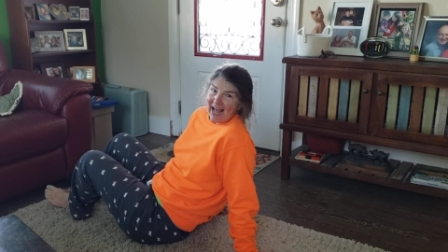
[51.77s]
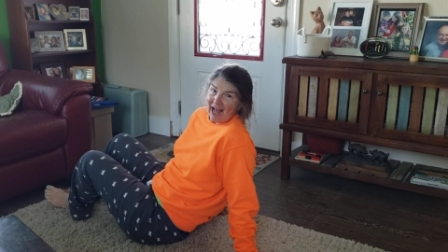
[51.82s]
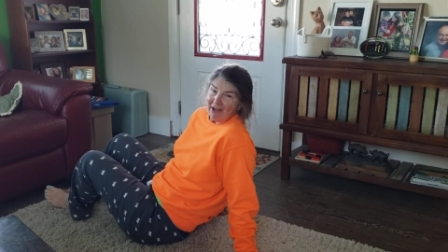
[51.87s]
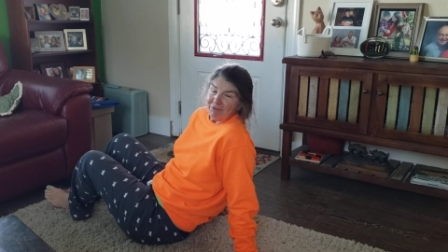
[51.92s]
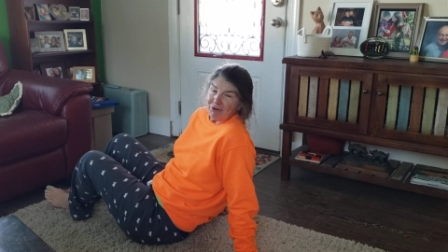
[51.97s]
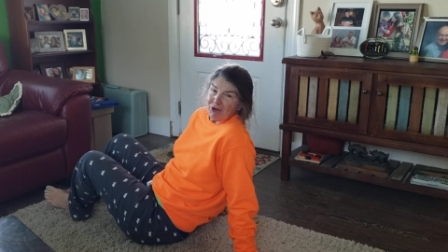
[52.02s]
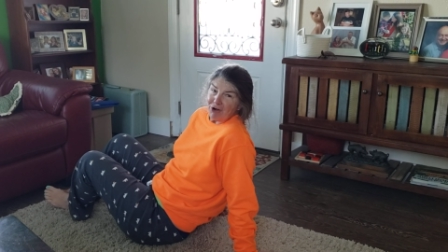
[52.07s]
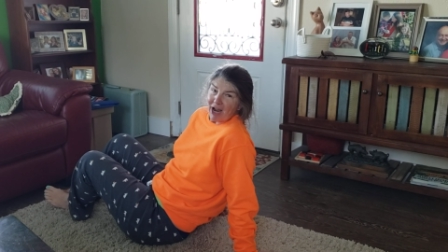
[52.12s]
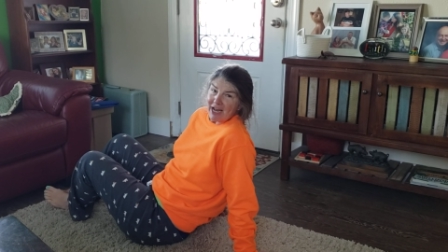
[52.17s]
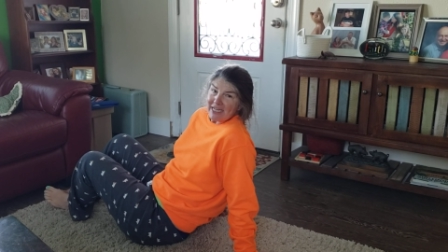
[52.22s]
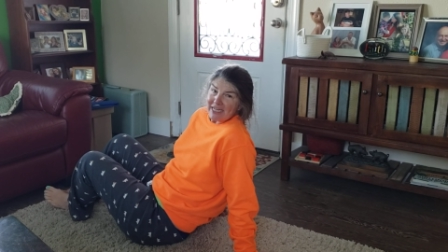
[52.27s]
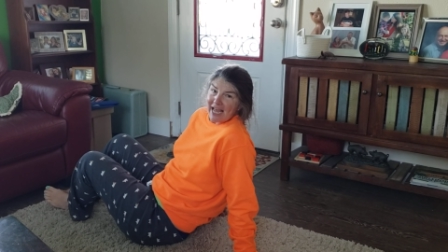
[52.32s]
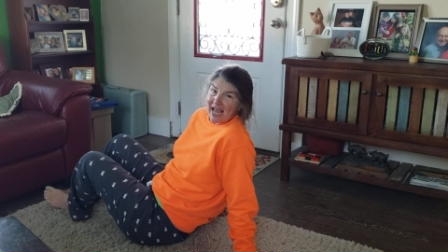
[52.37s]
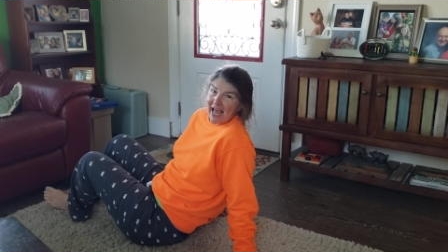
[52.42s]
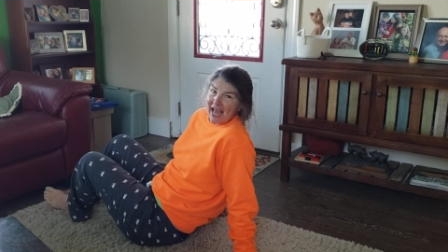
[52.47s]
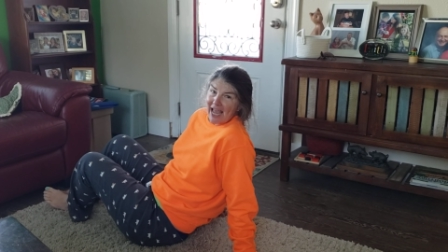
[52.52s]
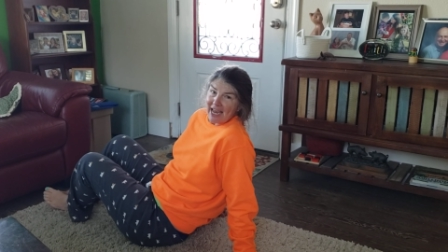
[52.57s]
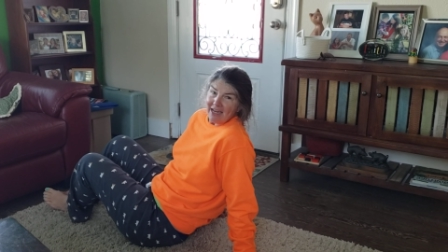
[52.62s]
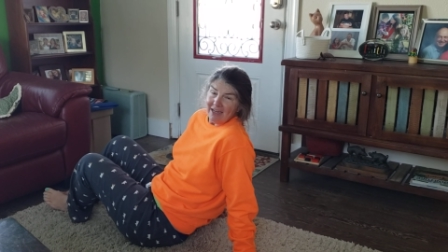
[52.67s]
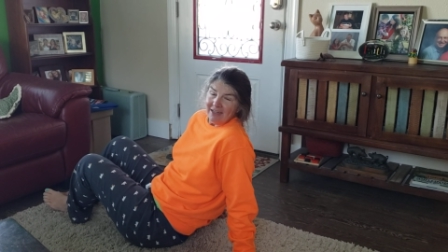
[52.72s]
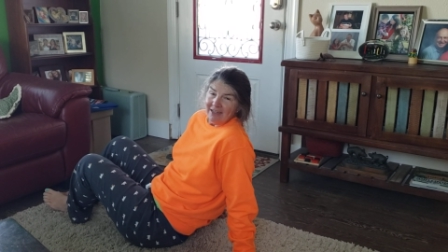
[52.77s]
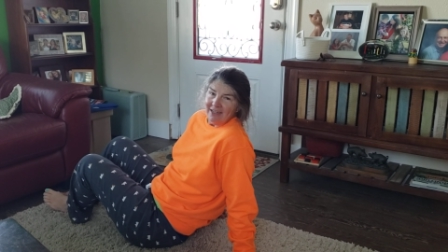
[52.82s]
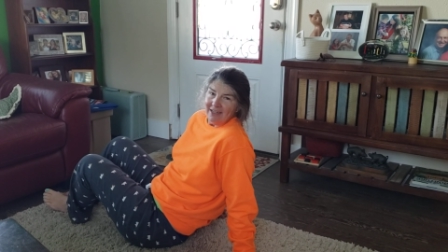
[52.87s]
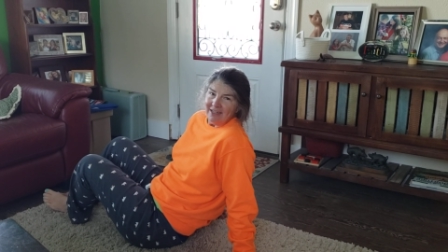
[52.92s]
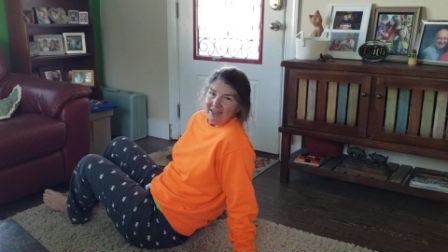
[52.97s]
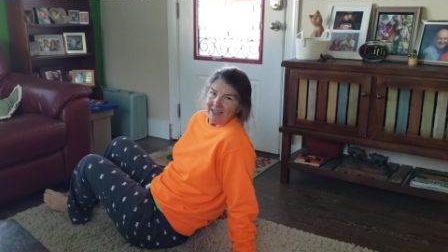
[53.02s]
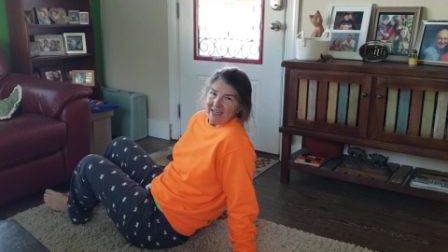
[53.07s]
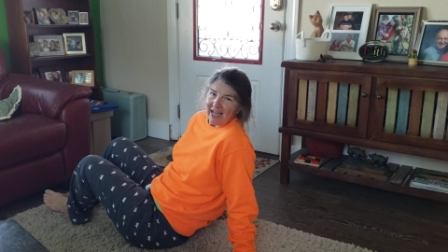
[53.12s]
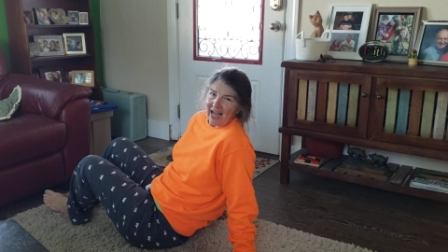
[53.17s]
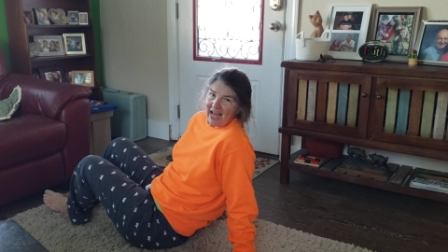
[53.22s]
Have a great day.
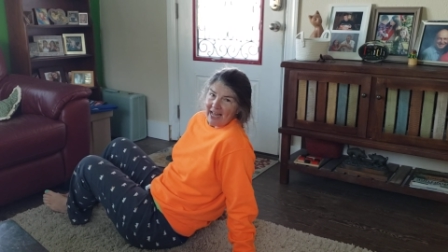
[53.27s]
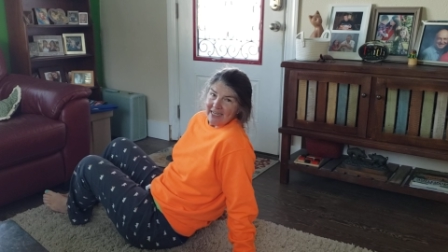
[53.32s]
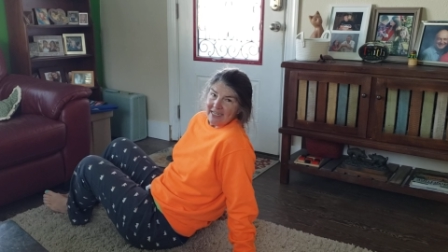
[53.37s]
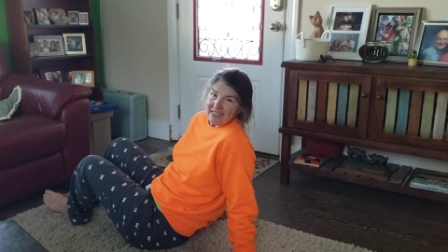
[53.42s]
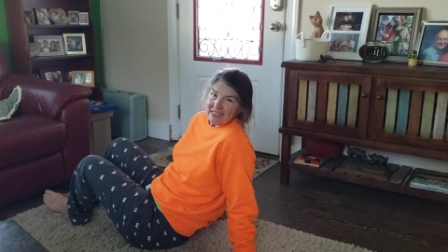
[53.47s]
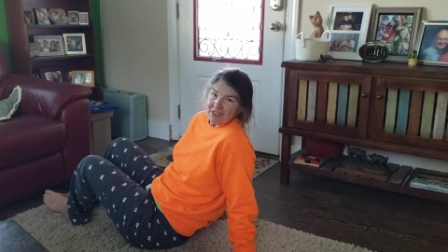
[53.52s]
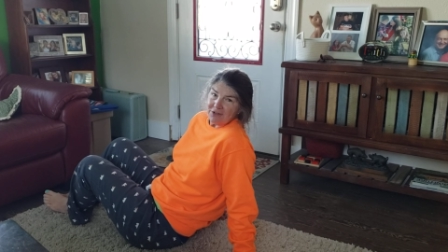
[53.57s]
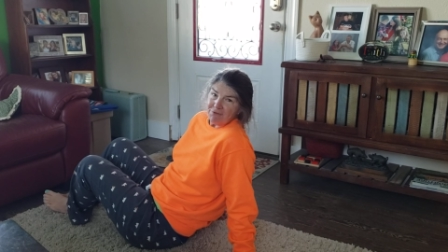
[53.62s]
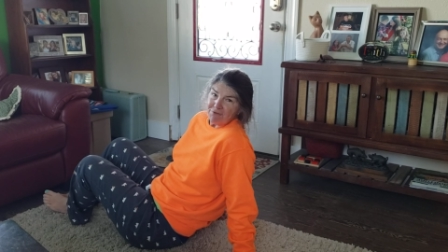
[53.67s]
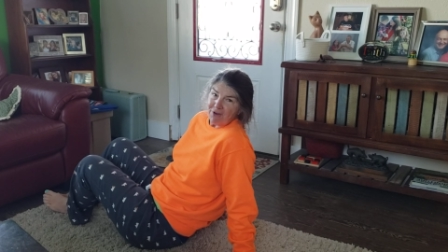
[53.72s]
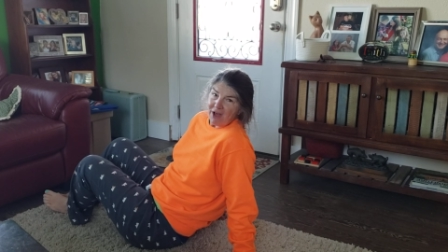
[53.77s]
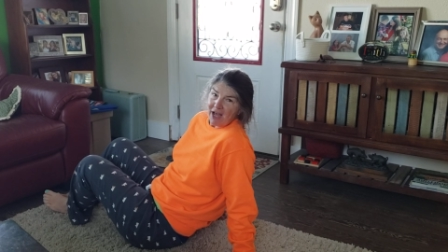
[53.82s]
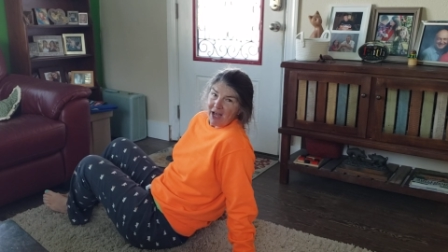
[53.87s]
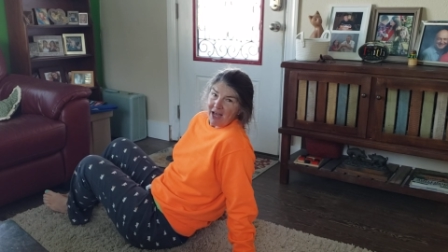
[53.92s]
Kindness and